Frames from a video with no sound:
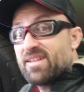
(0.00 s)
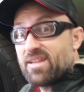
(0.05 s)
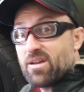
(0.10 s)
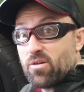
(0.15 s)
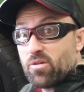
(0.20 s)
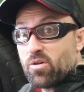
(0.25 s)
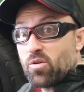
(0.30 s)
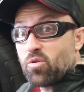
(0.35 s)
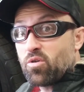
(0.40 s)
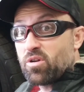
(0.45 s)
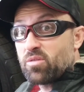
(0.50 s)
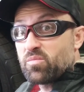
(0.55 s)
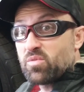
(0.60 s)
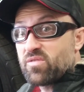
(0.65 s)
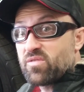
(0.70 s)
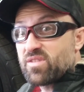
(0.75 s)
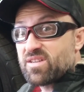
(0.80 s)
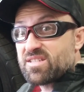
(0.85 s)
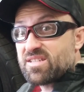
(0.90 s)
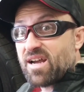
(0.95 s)
Now, in order to
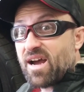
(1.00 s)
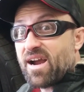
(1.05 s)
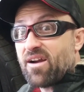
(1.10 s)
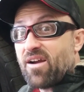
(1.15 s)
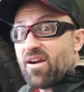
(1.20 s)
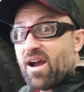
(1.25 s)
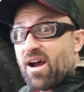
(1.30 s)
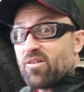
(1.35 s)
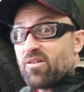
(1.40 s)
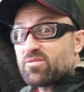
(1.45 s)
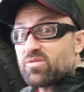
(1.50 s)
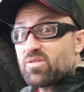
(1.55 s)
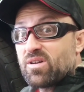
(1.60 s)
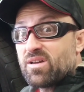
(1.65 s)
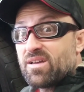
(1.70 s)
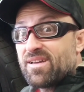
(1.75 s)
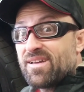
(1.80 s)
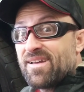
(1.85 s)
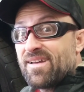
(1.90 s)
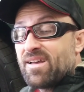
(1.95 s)
move this tire
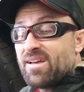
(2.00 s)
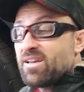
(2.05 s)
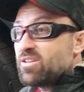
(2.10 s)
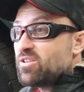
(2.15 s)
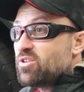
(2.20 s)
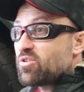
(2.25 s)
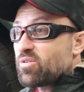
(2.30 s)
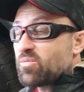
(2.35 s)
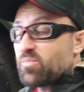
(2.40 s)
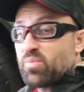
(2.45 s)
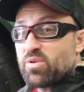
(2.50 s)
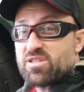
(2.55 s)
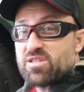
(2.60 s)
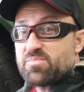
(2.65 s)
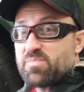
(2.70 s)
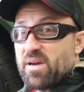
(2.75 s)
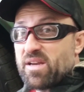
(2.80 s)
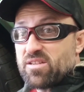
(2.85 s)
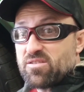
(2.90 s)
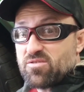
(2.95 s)
out, you can put
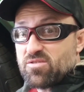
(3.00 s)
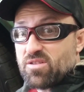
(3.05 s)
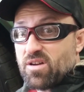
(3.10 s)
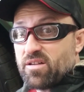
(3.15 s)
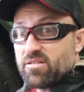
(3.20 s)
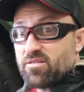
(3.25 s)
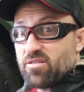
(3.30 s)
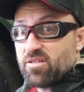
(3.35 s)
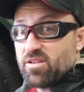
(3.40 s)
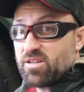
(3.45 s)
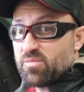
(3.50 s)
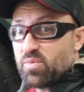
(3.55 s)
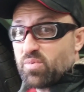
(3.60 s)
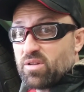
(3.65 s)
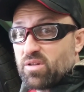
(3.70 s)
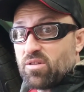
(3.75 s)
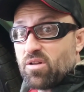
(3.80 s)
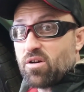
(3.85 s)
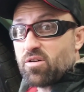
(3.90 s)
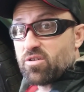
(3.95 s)
spacers on there. You can
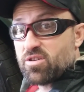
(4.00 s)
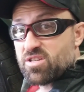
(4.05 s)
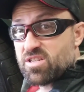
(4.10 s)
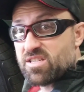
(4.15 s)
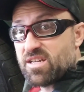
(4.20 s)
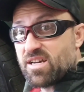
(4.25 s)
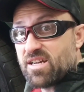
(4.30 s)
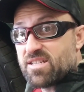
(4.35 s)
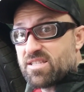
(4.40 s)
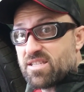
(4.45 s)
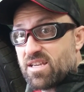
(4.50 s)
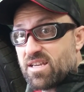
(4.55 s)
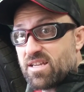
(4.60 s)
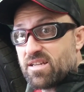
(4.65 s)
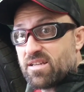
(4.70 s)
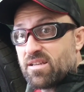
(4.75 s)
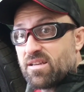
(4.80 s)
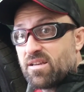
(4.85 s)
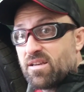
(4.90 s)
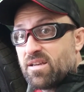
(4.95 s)
put longer studs
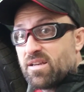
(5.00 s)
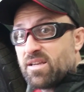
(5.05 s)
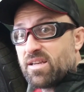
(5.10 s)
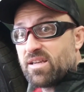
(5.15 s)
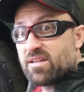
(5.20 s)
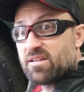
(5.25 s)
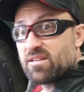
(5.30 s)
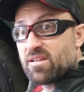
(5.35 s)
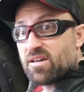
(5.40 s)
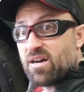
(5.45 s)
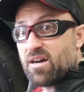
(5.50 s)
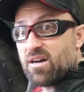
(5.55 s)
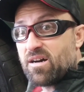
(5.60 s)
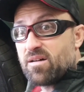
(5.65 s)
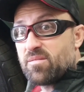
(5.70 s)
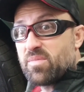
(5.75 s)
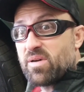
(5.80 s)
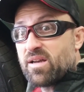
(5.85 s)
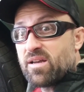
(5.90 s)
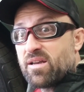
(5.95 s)
into the
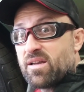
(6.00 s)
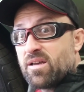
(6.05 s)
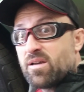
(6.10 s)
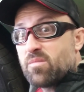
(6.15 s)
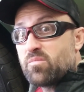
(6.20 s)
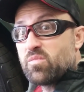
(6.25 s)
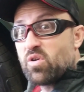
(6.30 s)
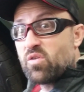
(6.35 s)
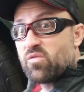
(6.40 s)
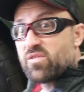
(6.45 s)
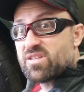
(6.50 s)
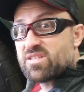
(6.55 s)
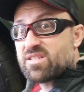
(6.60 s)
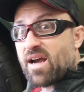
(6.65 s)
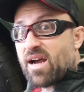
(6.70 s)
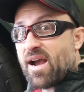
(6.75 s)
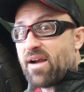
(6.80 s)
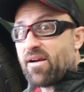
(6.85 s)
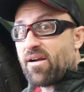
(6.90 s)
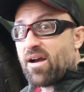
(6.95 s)
hub, move this
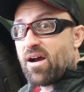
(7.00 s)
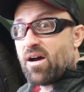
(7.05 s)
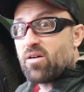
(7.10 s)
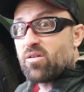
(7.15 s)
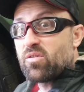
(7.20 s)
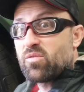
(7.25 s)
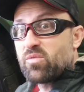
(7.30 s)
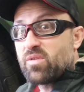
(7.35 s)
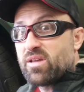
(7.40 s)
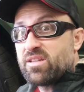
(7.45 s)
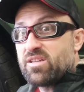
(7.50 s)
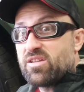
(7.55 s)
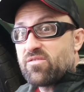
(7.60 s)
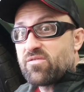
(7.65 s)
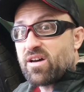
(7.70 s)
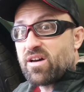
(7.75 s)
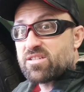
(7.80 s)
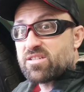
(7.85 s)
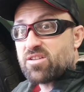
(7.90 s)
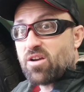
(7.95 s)
tire out, and then
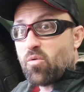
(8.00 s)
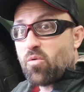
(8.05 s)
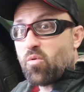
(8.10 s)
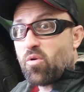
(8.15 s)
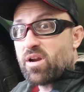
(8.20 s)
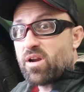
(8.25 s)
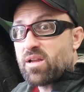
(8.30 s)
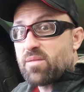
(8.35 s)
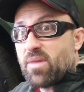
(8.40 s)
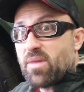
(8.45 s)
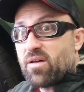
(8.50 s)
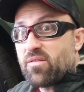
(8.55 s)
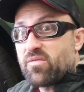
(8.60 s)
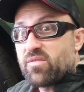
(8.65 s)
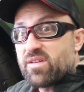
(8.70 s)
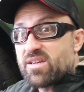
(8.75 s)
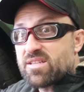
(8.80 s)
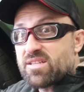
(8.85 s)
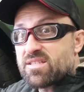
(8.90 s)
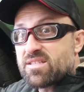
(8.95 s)
you've got to start worrying
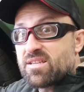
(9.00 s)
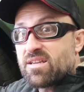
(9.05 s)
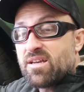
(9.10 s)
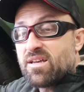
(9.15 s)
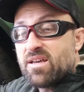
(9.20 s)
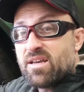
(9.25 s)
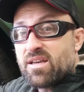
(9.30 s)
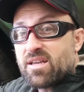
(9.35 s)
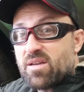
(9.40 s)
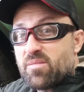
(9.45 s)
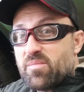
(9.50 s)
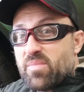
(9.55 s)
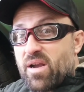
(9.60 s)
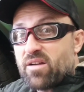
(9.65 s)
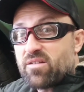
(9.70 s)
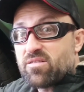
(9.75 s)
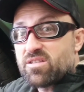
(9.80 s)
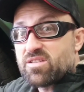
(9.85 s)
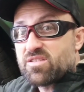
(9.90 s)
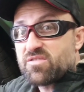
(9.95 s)
about this
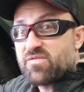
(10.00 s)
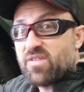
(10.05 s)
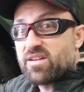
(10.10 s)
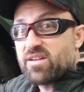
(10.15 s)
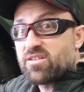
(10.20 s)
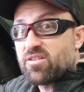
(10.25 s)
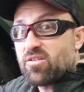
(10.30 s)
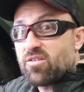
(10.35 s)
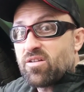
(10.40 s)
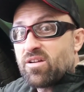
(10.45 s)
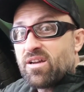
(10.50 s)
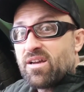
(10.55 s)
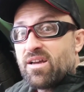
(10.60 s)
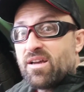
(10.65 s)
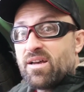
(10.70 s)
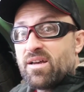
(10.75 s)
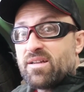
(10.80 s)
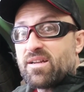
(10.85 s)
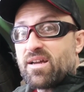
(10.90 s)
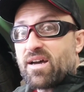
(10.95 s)
compared to this fender.
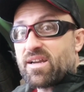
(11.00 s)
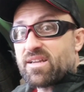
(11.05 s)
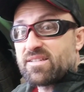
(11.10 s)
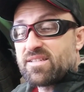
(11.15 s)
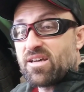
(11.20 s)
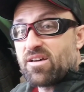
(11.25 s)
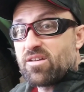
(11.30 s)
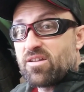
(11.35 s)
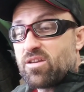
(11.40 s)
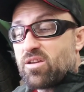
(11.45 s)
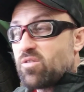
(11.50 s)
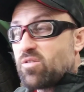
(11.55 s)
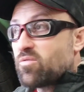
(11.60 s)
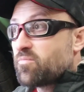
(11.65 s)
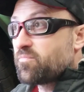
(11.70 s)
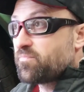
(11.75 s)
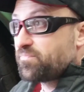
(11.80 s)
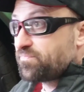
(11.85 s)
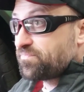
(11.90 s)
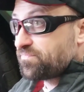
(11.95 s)
Now, I can tell
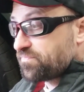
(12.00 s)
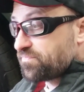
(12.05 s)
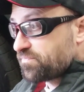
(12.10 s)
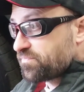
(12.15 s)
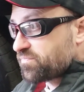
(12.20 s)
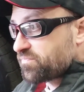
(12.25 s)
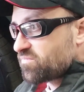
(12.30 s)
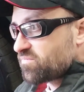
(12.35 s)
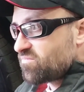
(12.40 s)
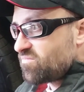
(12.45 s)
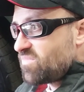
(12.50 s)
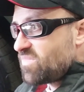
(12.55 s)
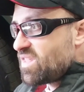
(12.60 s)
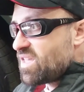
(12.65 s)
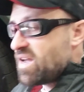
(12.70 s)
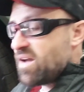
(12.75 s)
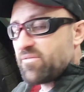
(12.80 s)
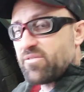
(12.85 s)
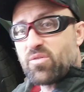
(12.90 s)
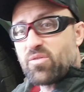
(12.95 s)
you,
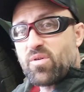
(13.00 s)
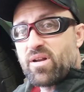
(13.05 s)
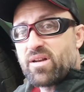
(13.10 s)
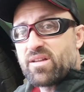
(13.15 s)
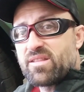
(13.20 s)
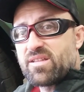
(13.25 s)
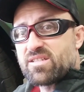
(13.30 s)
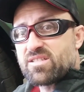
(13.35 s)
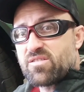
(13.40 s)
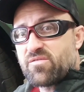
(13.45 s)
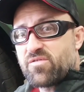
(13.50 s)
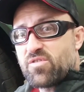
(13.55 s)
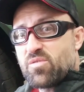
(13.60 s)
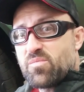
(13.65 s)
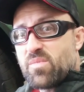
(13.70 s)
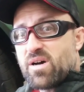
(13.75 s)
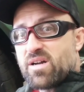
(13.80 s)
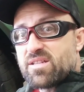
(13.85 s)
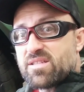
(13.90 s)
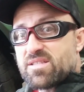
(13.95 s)
after running this a
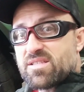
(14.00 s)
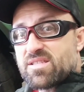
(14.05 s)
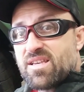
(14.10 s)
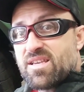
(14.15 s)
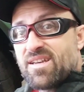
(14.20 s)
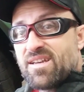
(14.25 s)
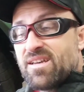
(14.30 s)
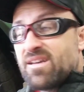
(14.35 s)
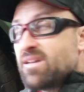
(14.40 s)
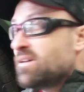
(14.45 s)
few months,